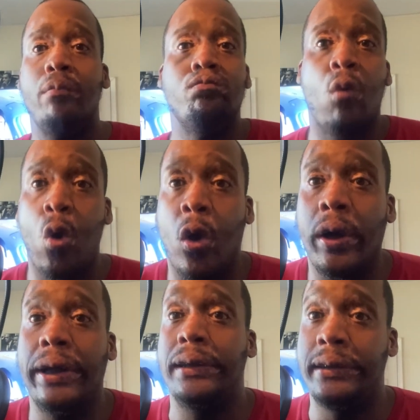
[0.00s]

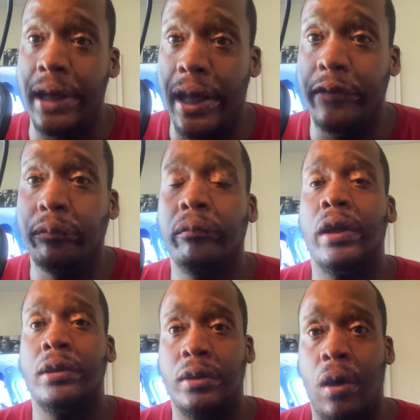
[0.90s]
more debt.
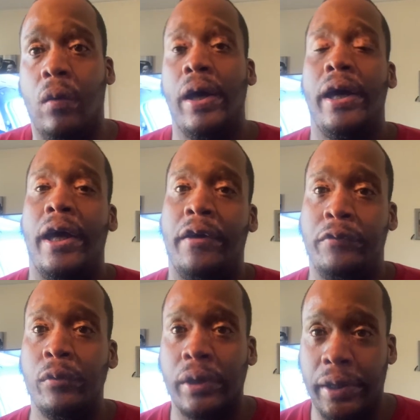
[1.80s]
So if
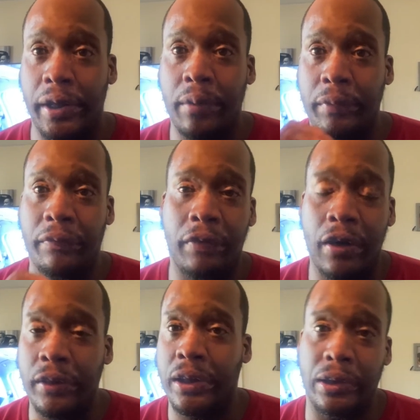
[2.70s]
you can hear me
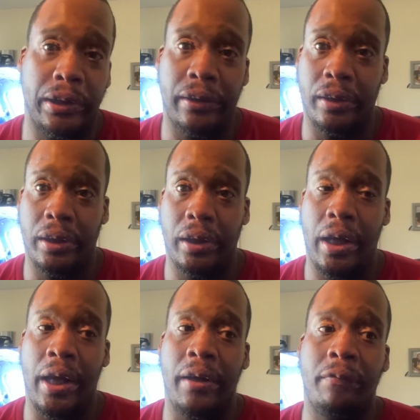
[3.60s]
very clearly,
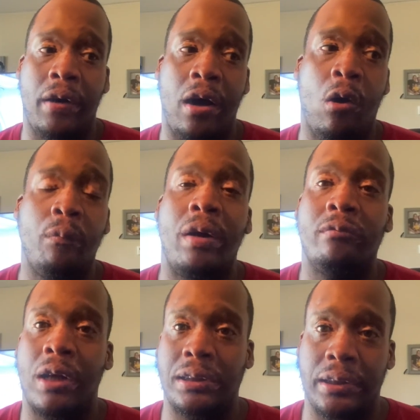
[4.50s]
and if I hope I'm
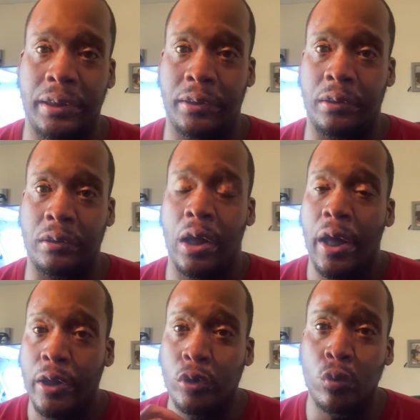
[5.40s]
resonating to
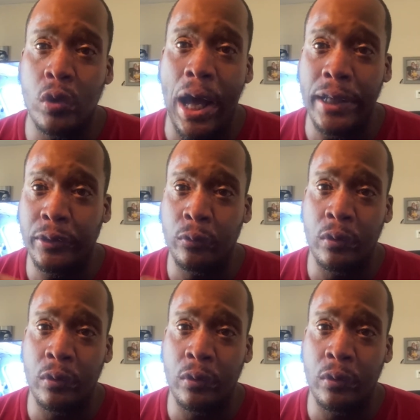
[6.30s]
you, do not